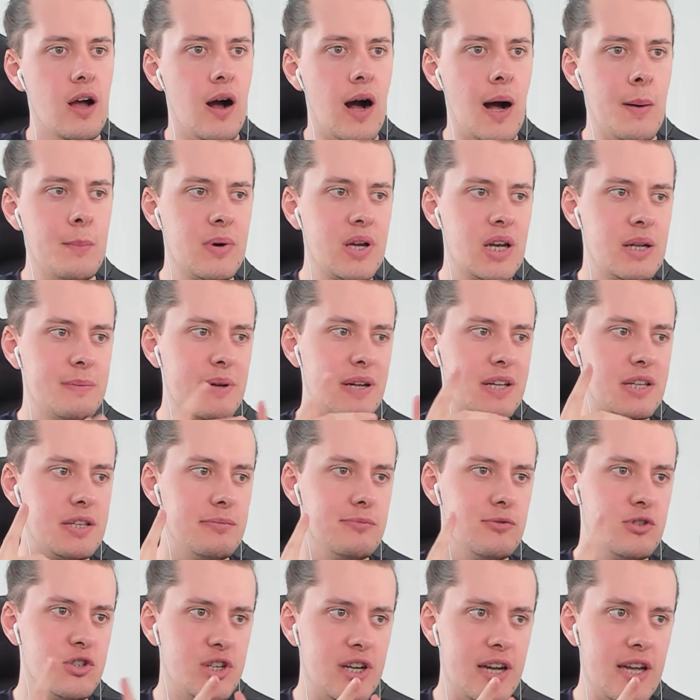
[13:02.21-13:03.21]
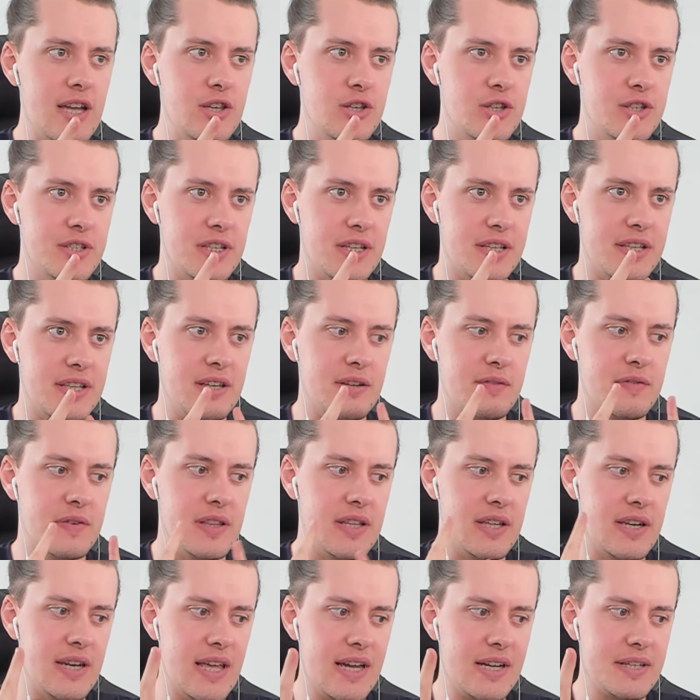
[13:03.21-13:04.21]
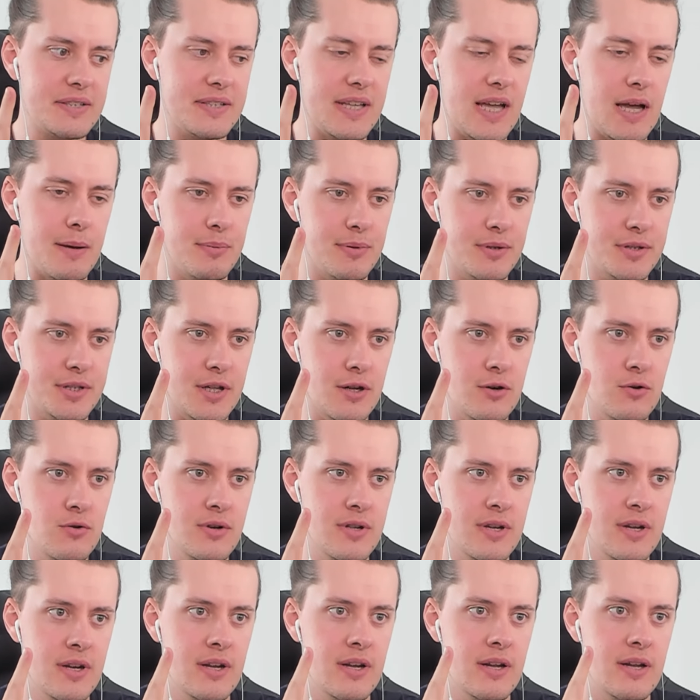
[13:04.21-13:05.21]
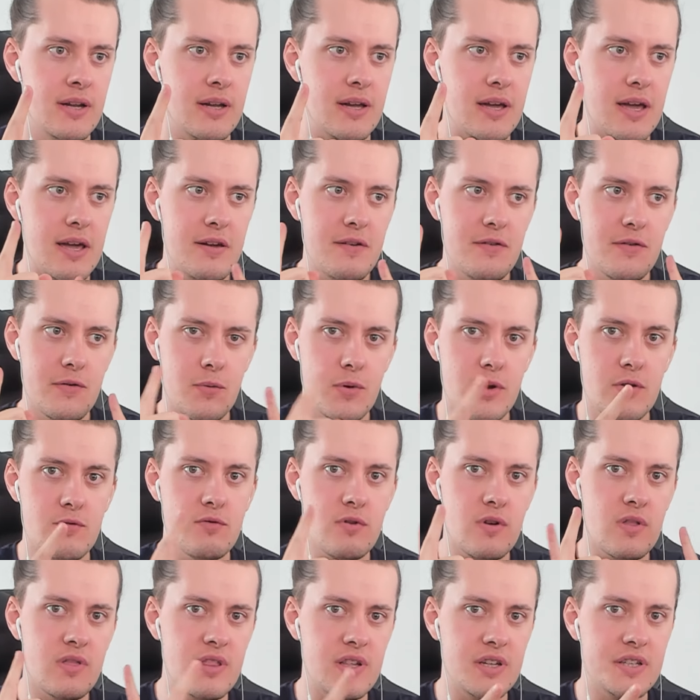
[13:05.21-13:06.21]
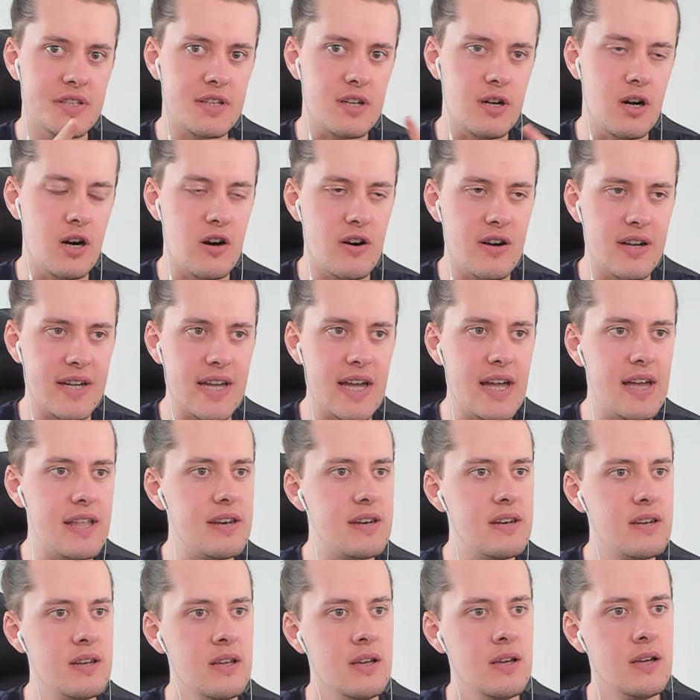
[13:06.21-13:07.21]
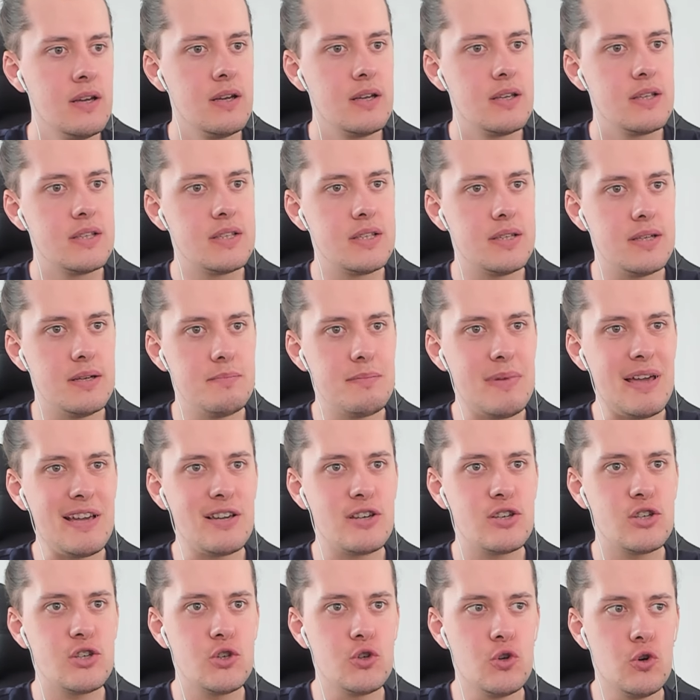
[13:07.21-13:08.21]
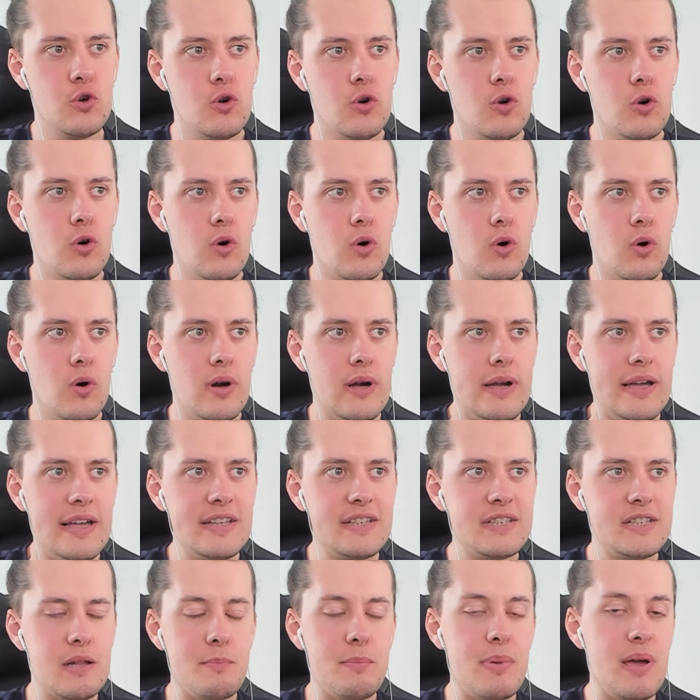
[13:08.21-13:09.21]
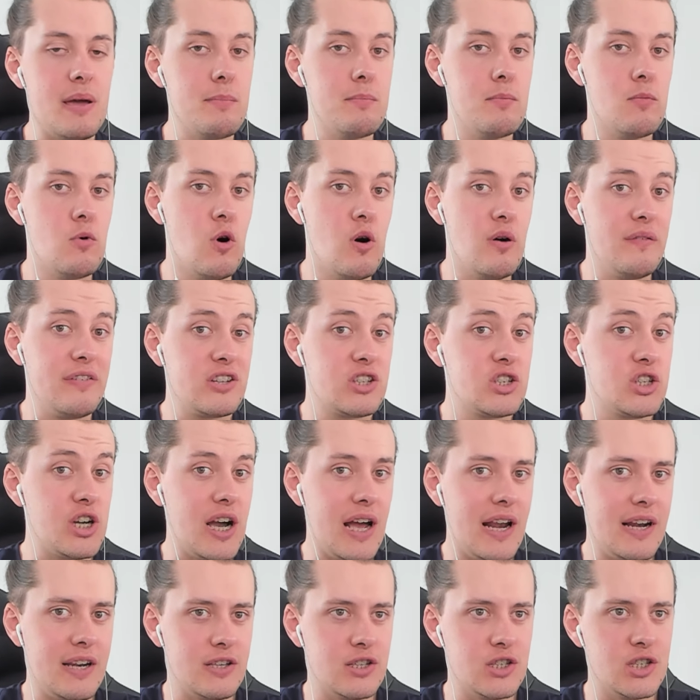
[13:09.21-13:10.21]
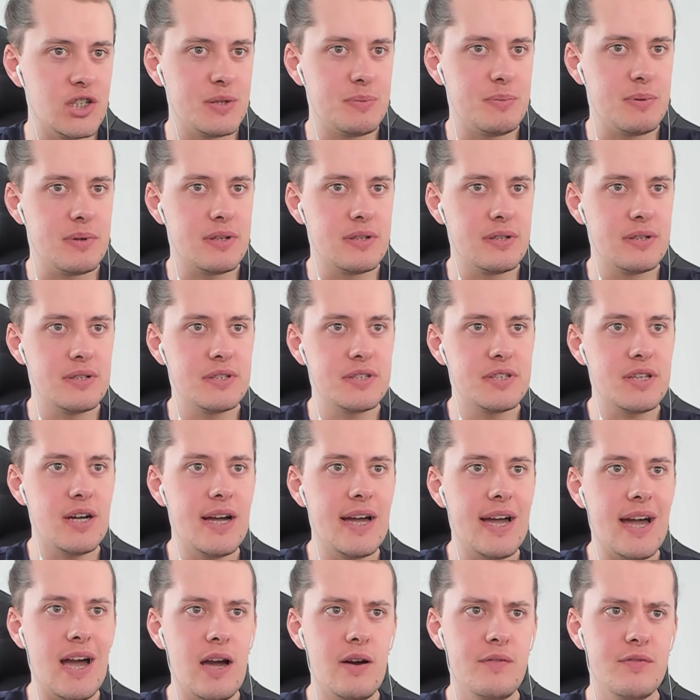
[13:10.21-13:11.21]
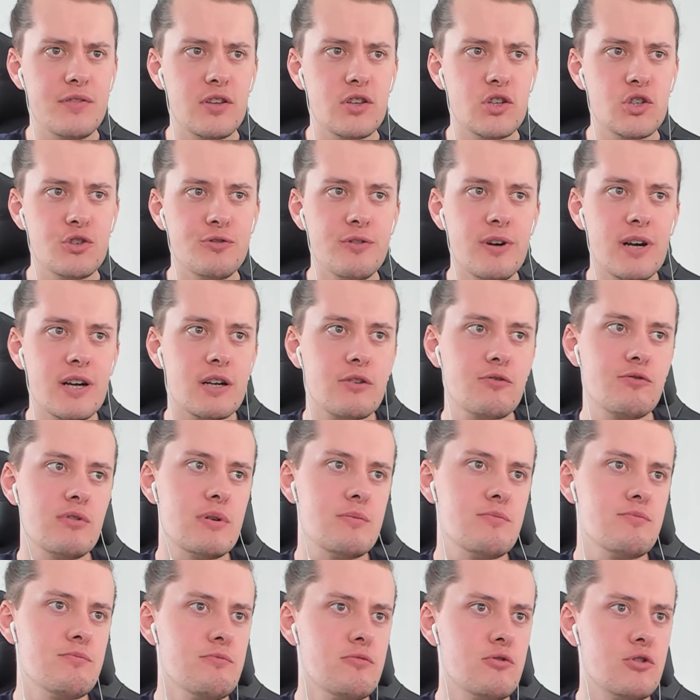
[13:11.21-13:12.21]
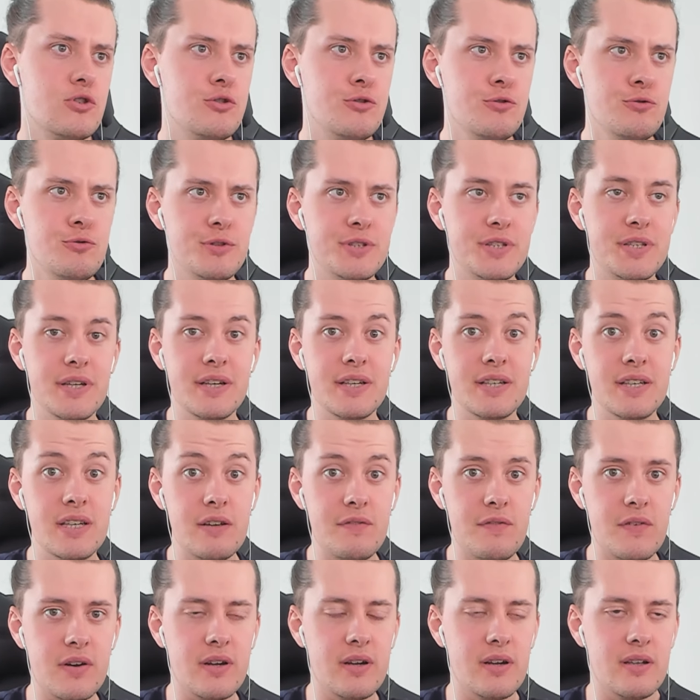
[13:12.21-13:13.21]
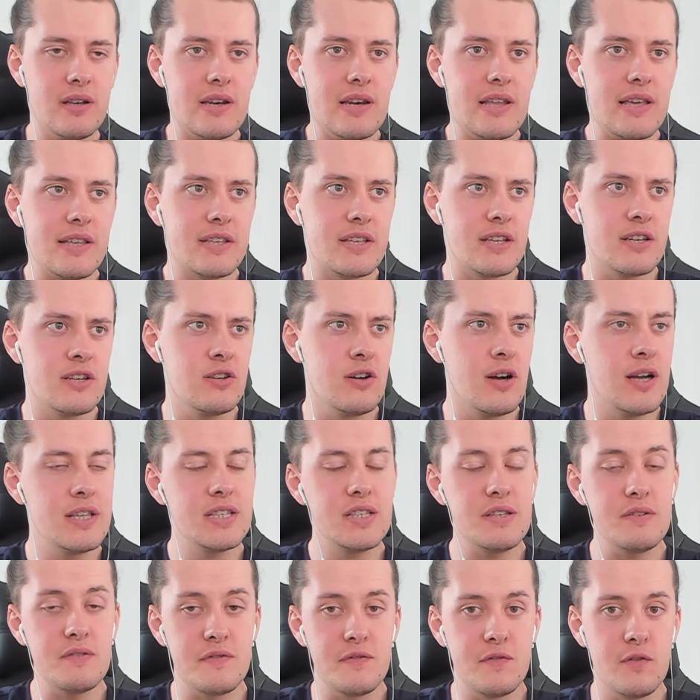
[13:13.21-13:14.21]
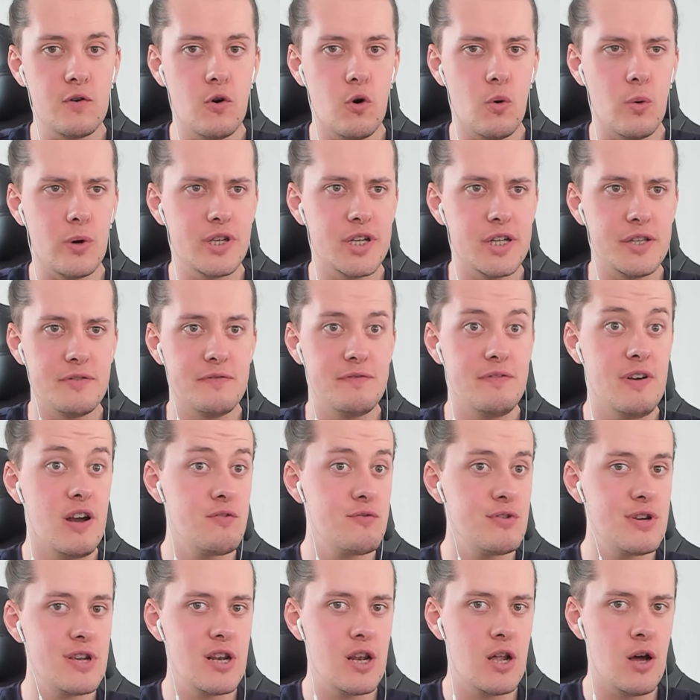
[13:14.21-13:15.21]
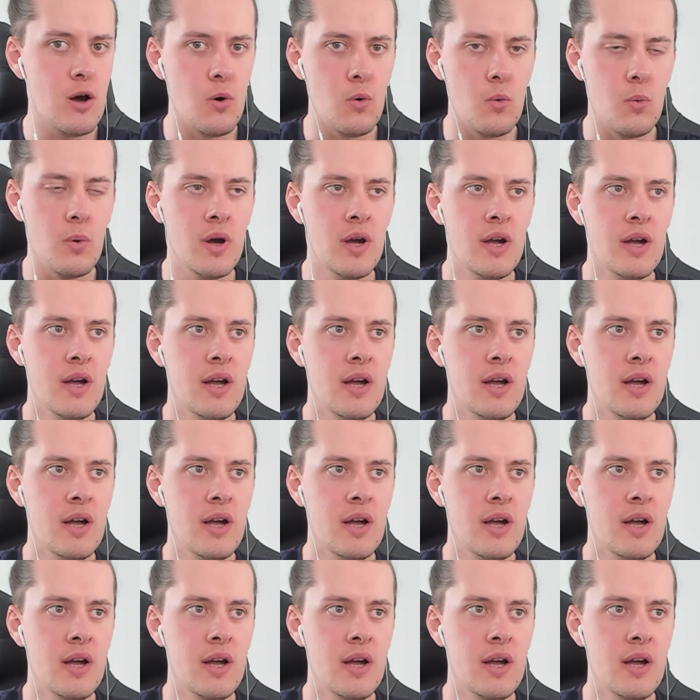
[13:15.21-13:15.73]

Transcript: I'm gonna make some changes, I think, for the next episode if we run this car again, to make sure it's a bit more of a challenge, because I have the track grip reduced significantly to ninety-four, which is very low,